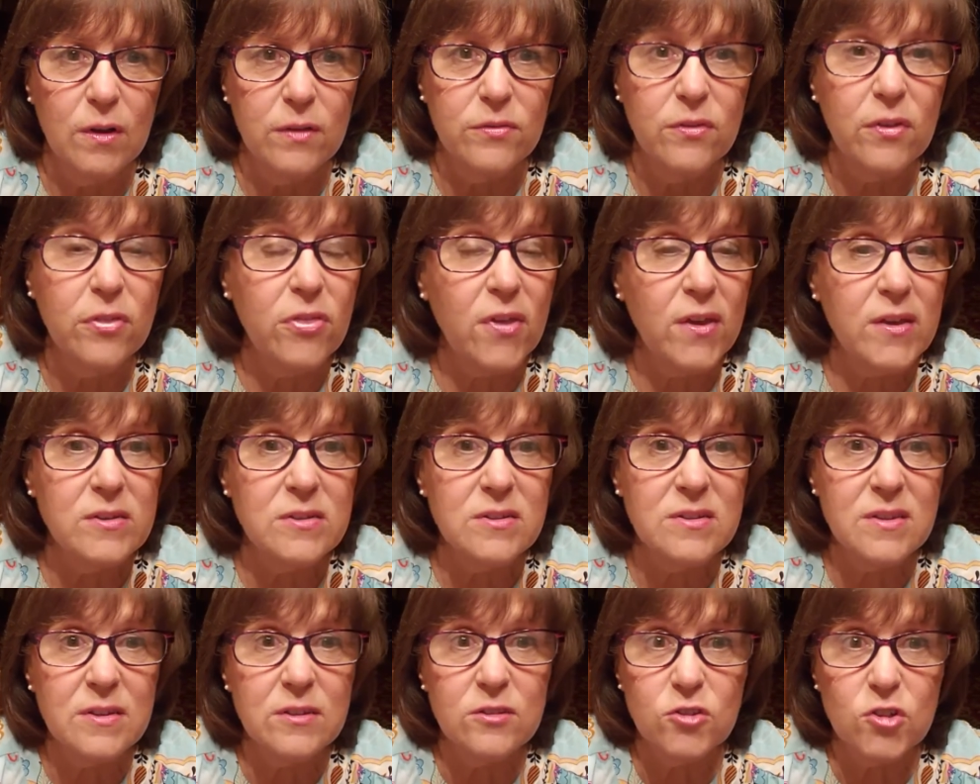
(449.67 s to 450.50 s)
the
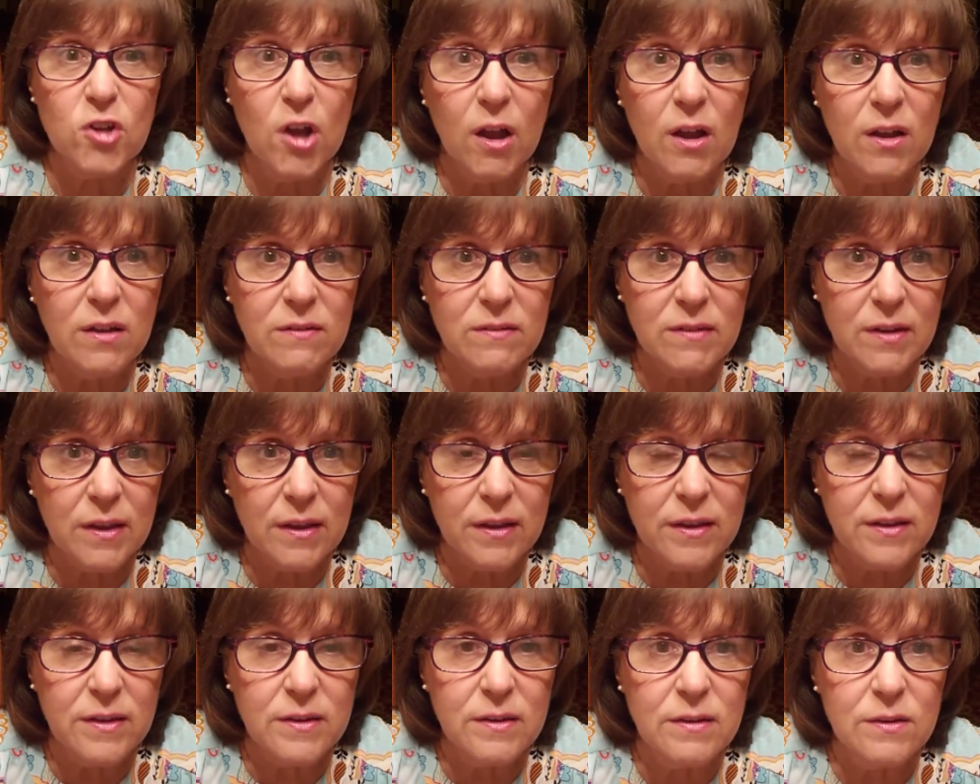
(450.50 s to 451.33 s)
things that John
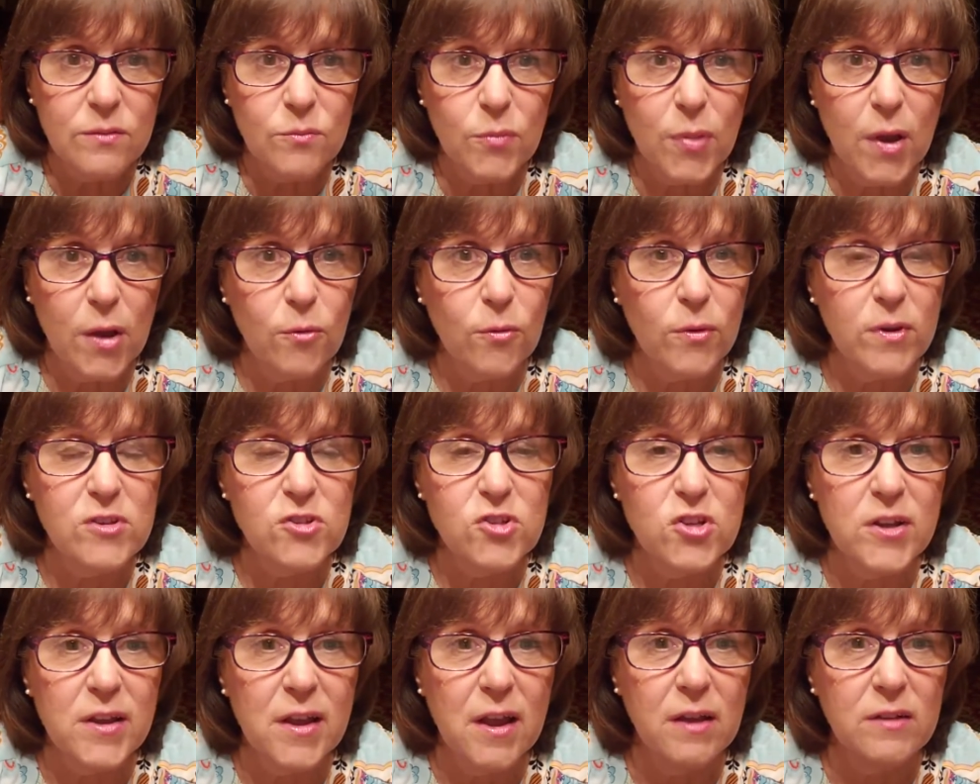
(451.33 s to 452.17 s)
did by
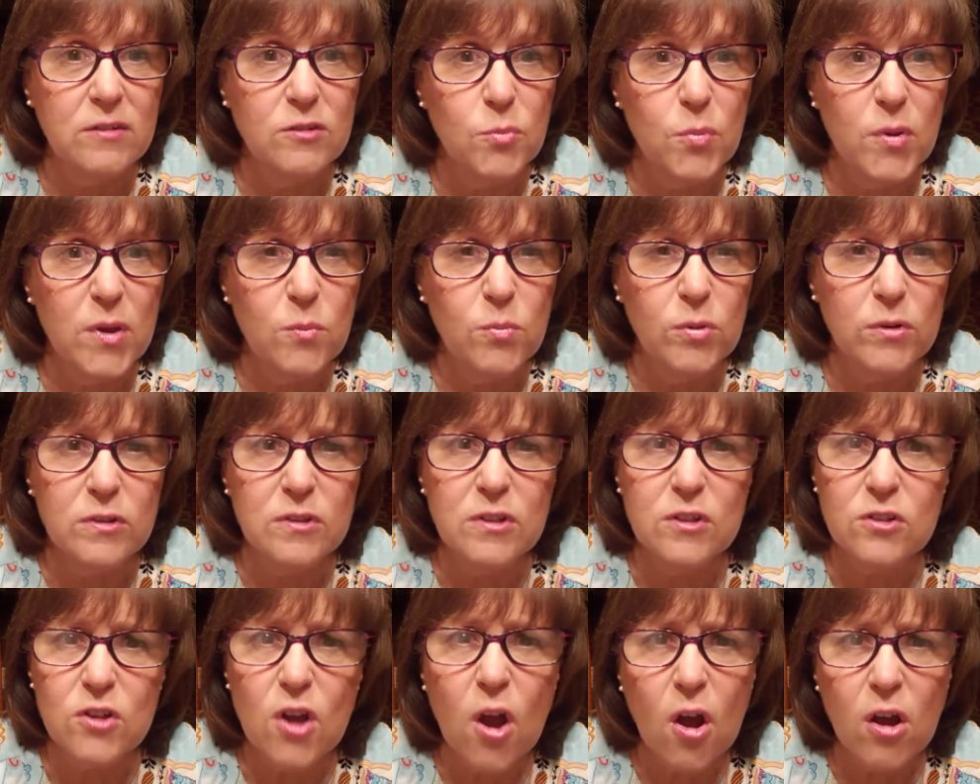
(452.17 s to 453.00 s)
reaching out to people
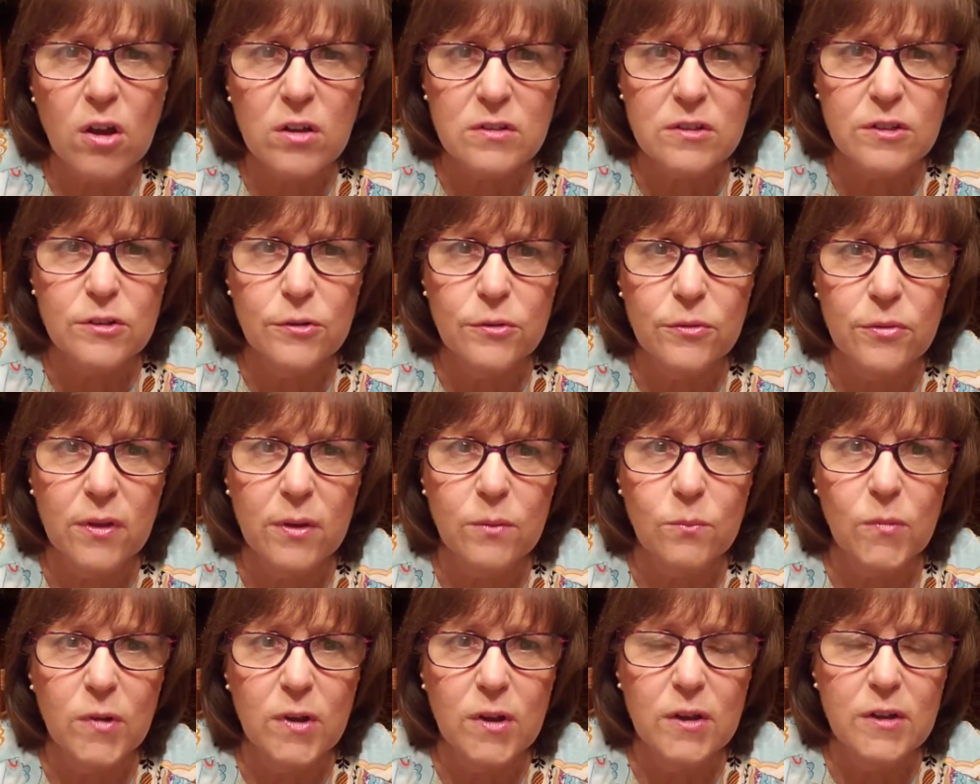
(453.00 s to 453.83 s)
to talk to
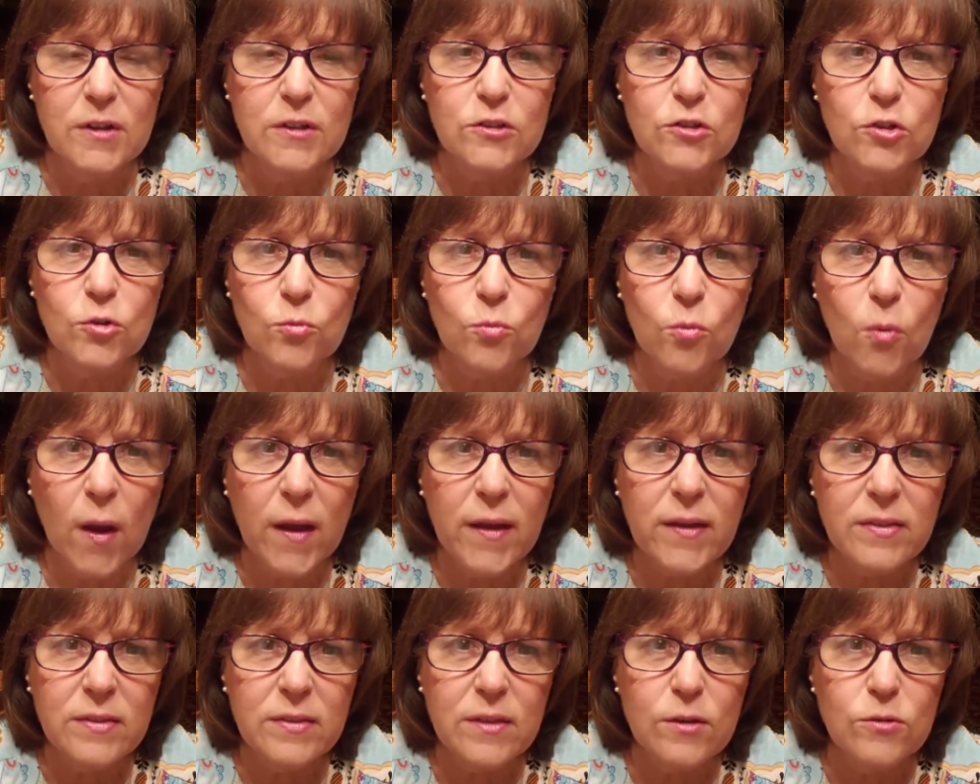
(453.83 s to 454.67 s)
them, to
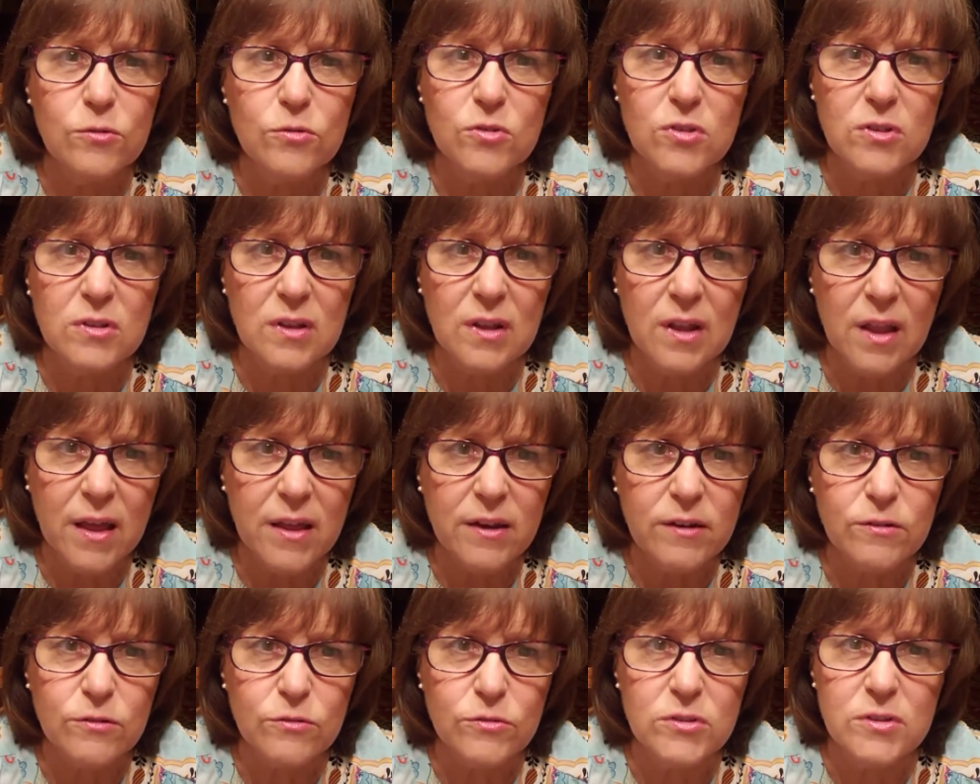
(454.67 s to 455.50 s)
write those
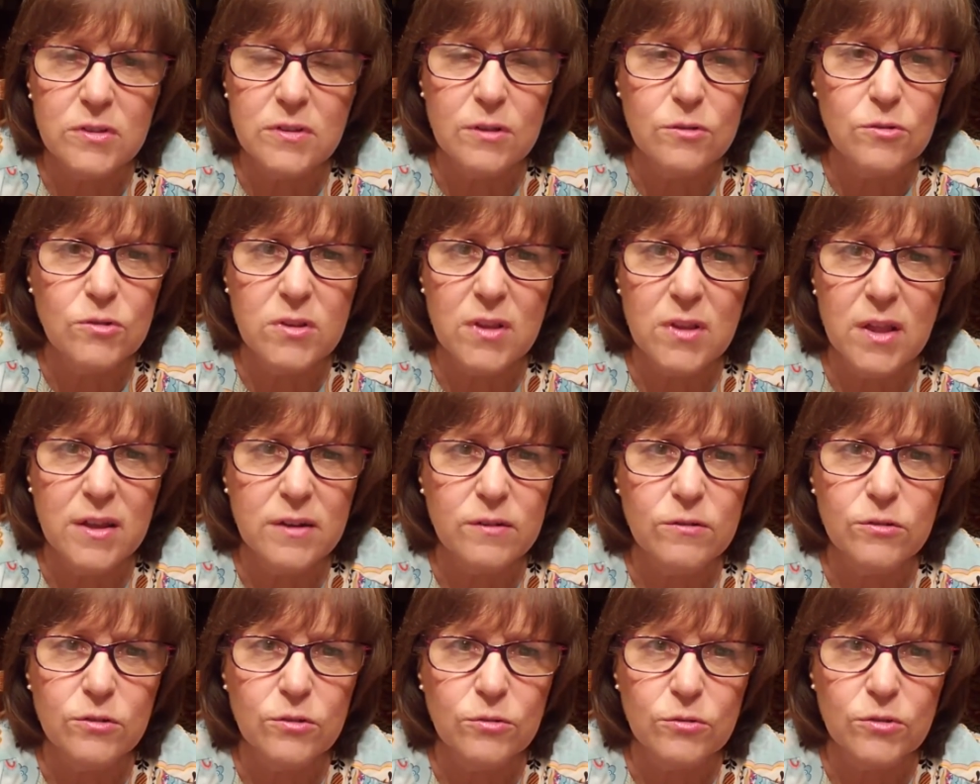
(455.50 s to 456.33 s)
letters, and those
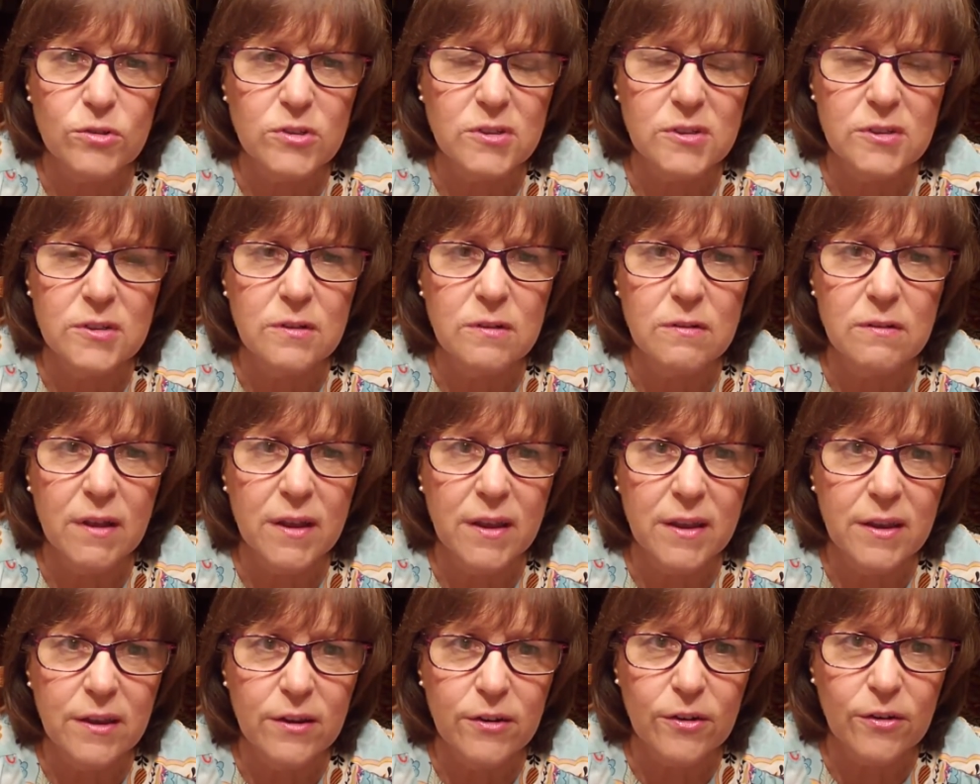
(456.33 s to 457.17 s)
letters are still
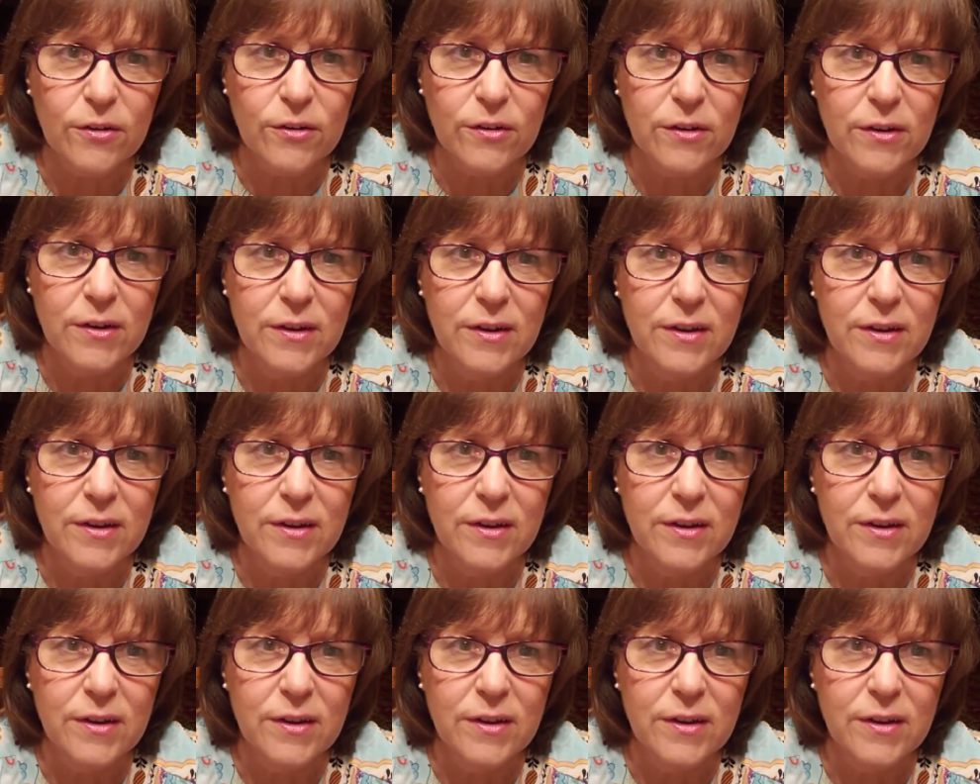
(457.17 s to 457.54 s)
here,